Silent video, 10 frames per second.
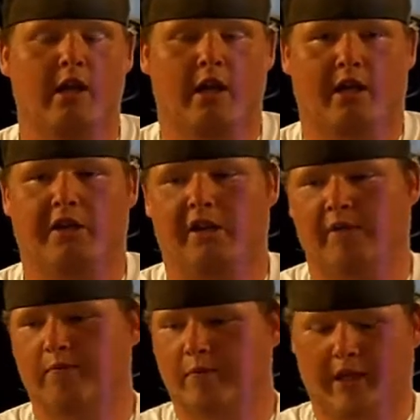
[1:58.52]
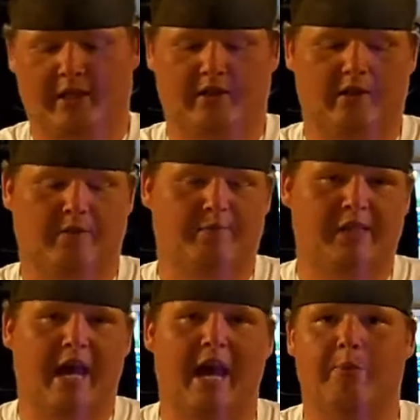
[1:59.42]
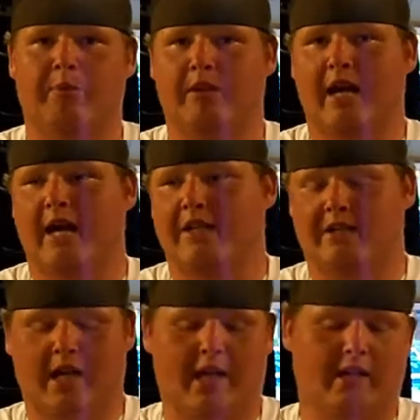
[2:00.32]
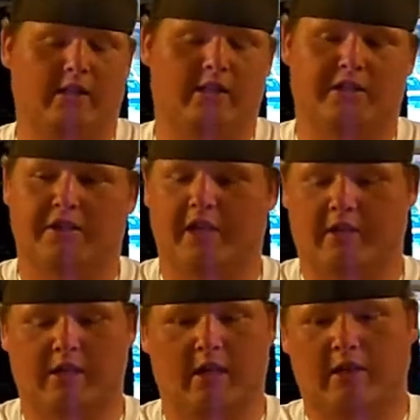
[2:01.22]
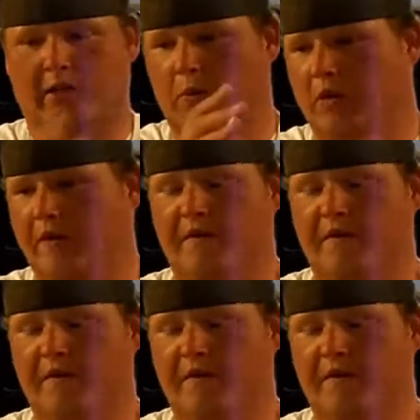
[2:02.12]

and you need like a tap and die set because you got to cut the one